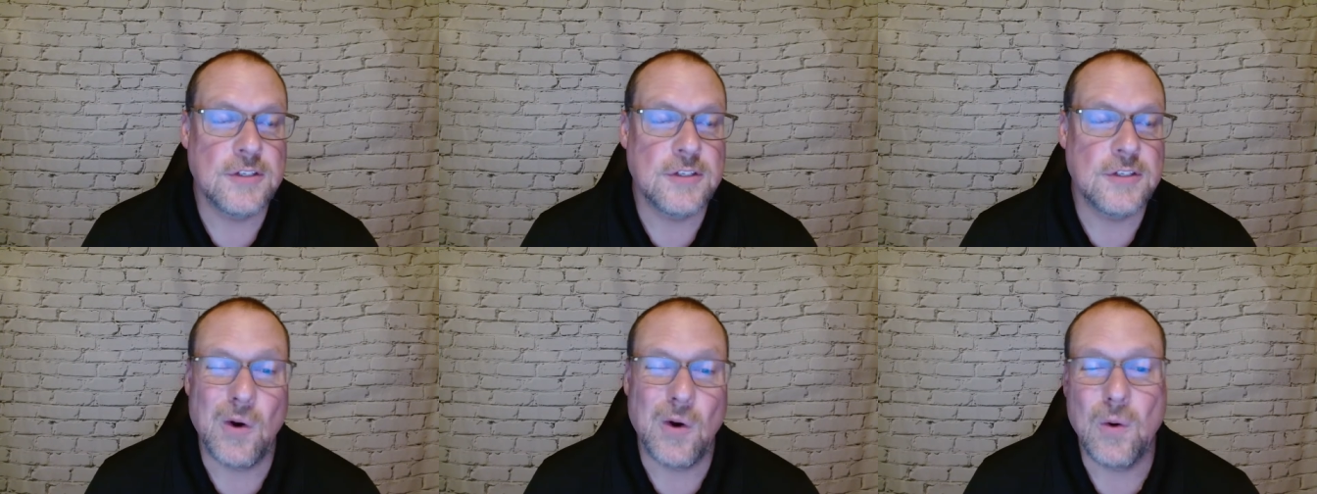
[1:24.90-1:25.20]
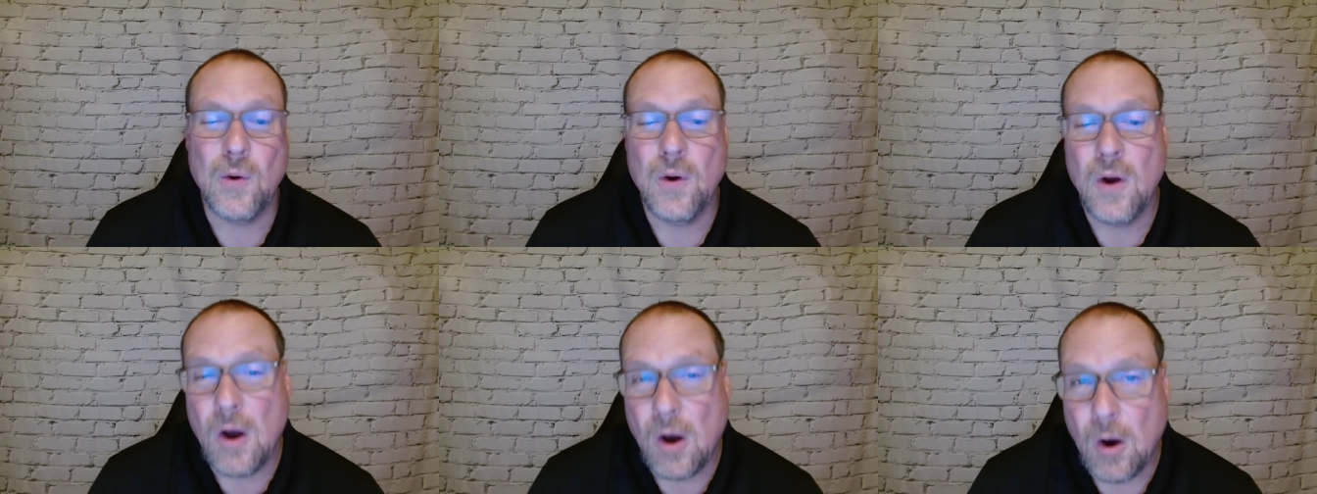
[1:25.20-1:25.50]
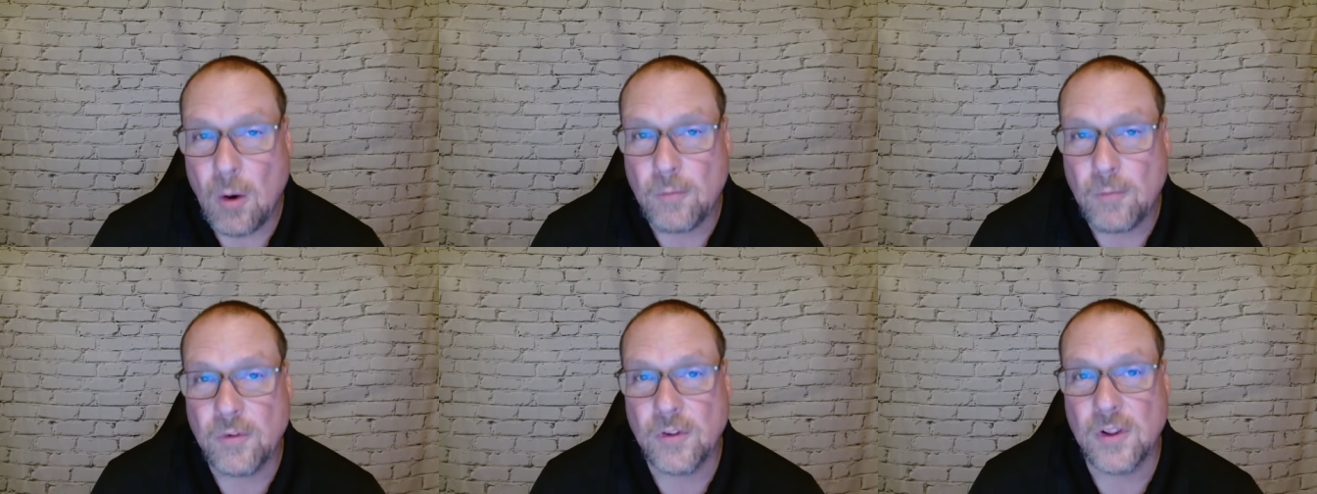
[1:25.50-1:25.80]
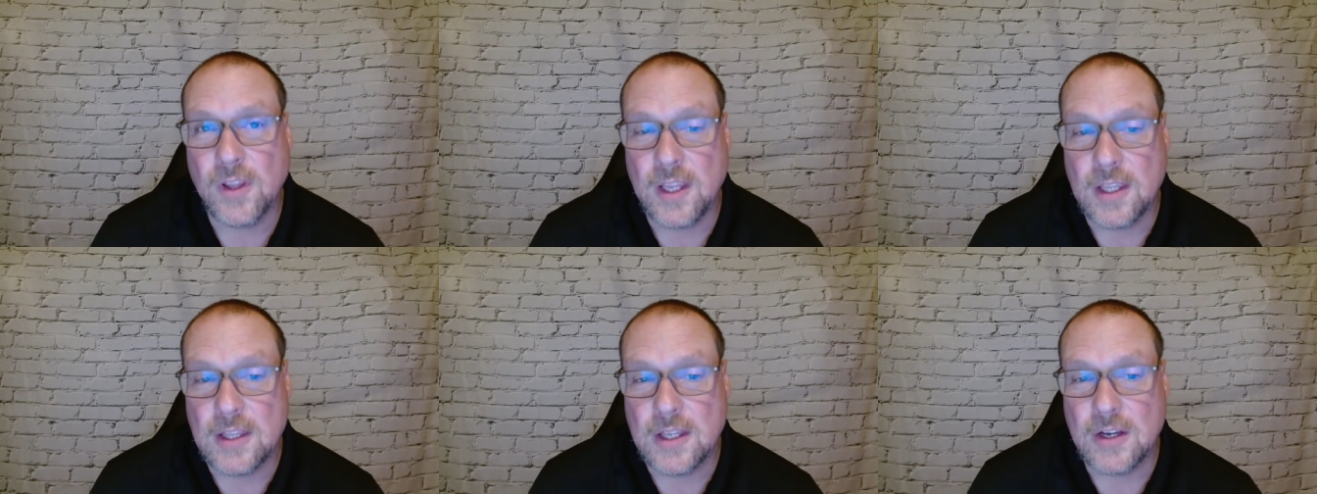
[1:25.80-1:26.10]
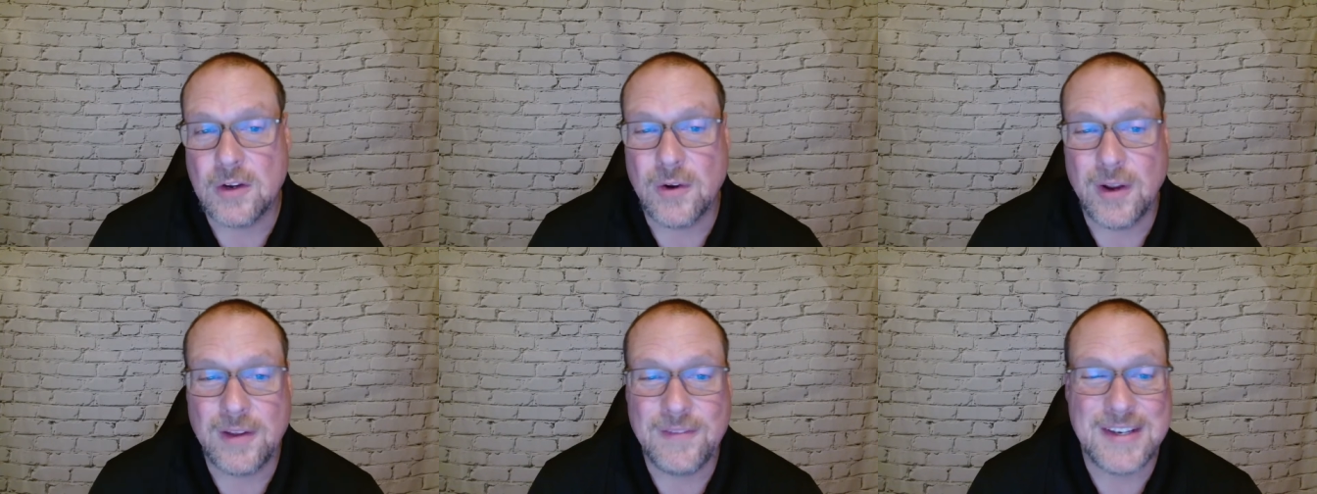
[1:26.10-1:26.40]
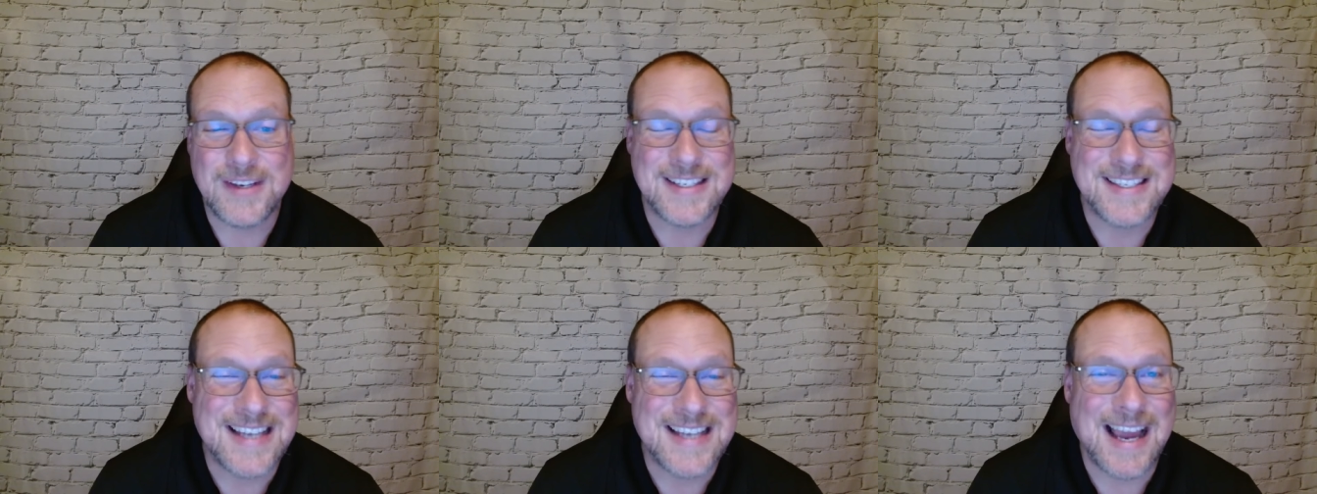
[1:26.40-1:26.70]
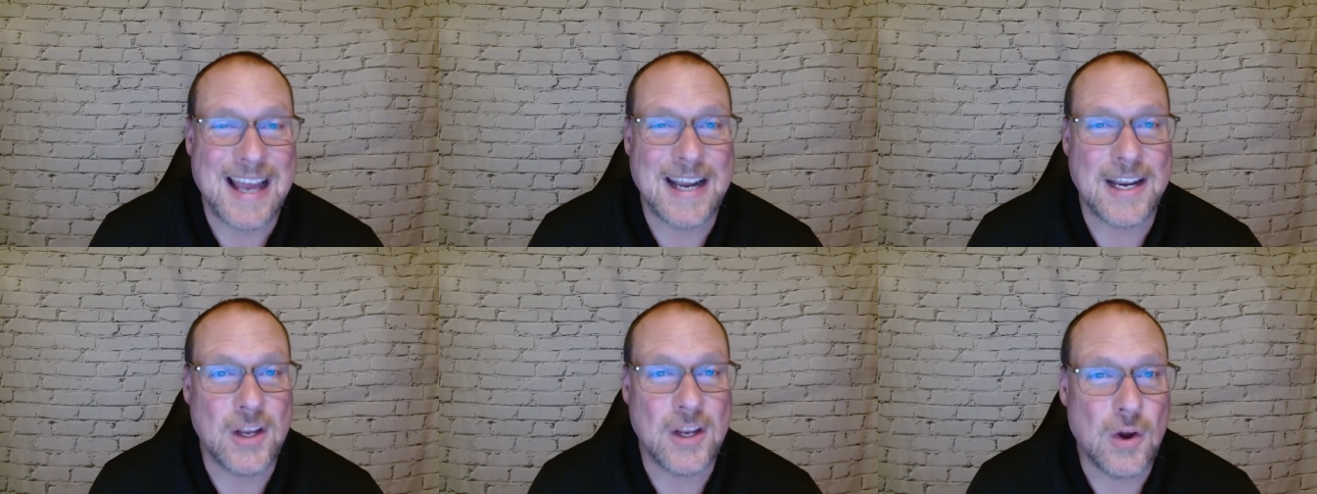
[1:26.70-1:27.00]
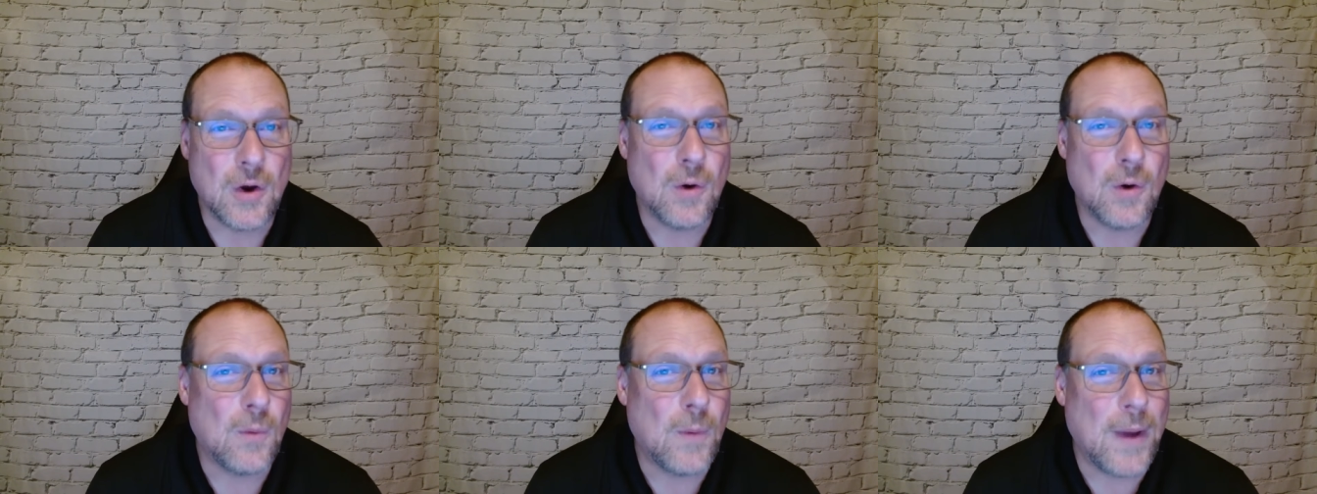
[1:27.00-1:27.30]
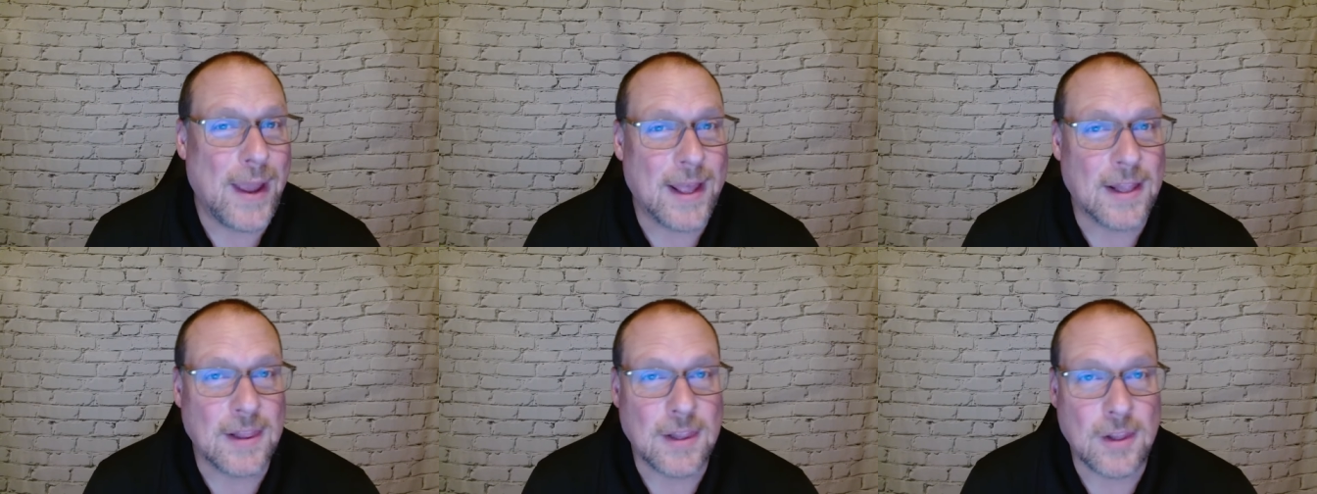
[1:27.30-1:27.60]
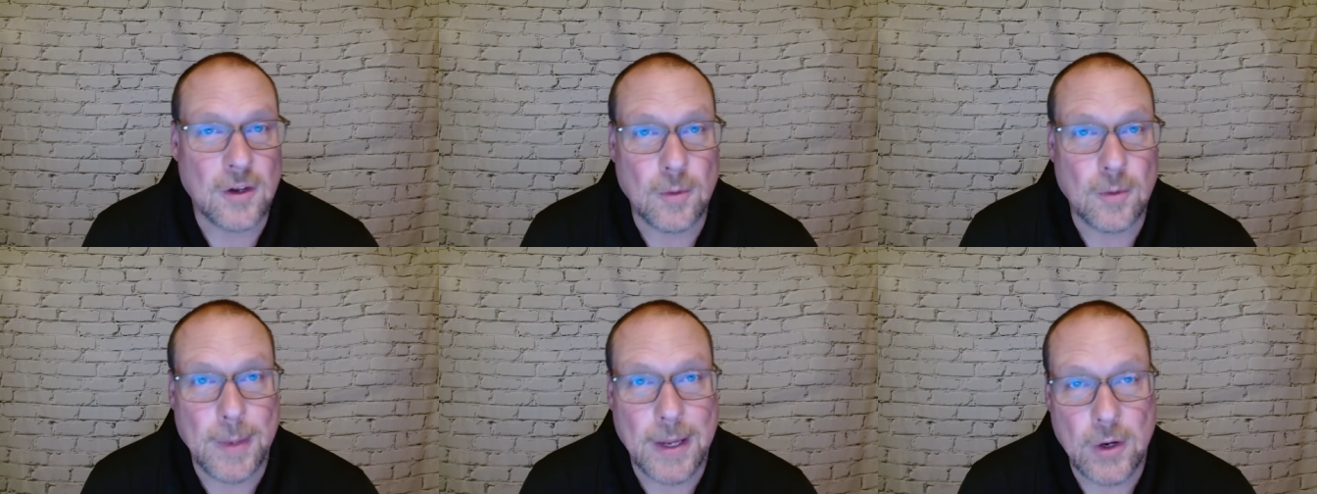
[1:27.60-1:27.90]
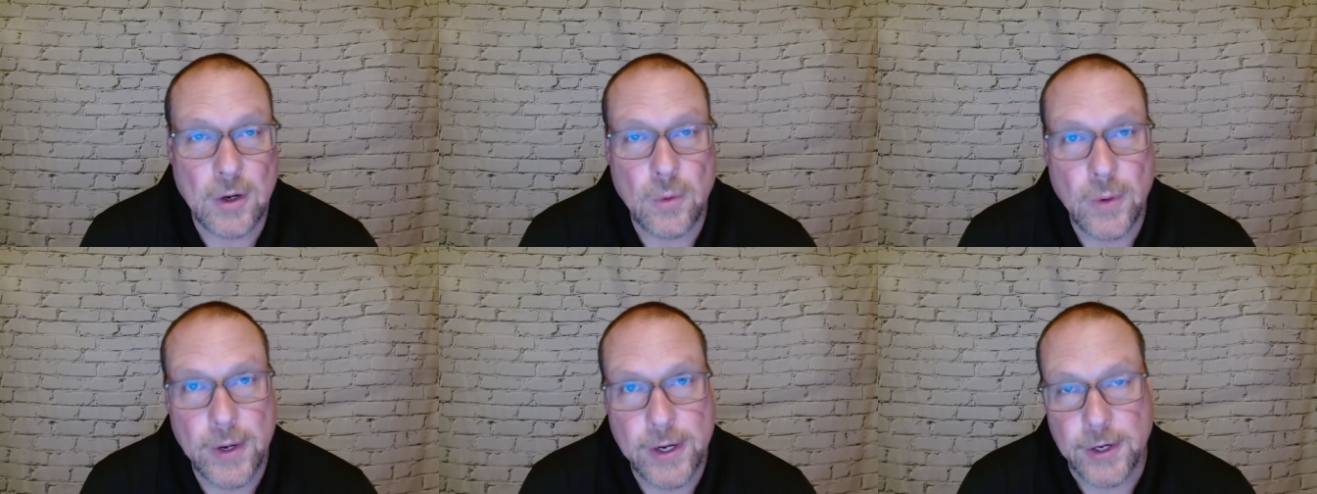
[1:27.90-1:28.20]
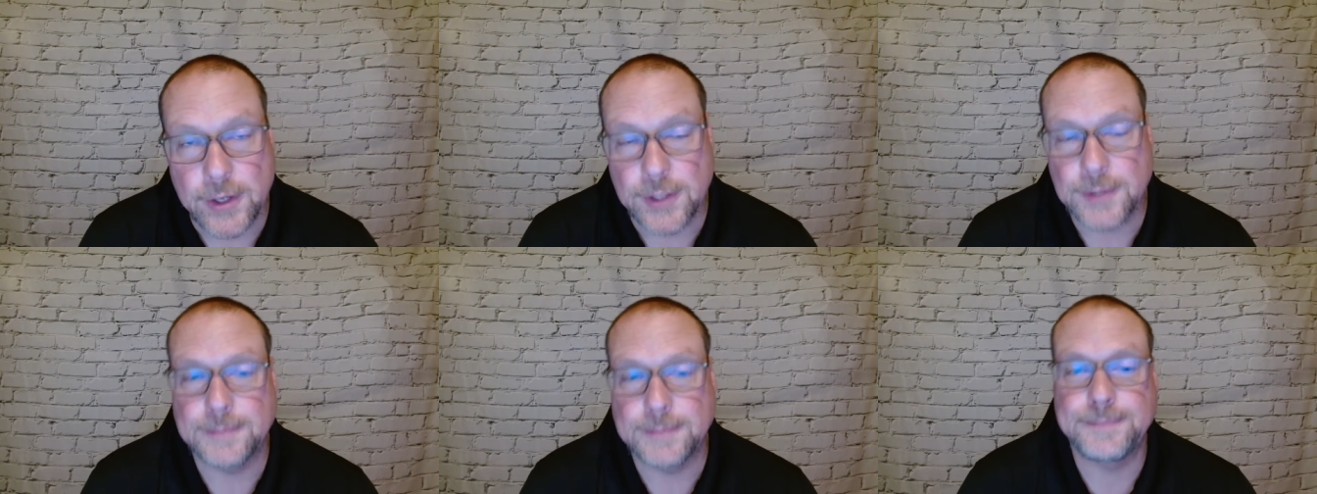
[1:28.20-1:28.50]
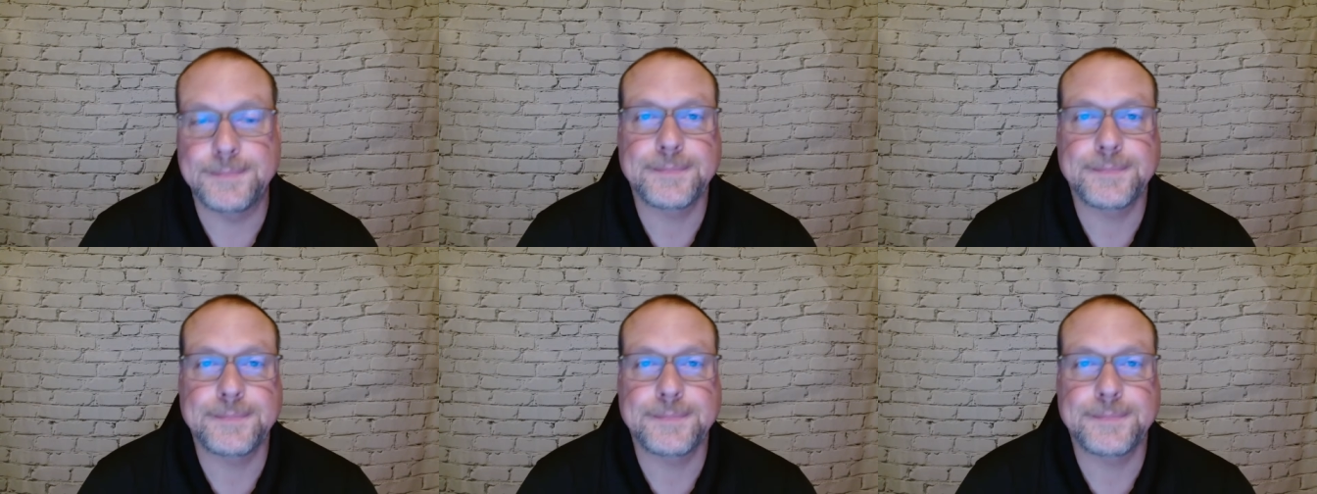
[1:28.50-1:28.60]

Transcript: So hopefully the cravings kind of go away a little bit quicker.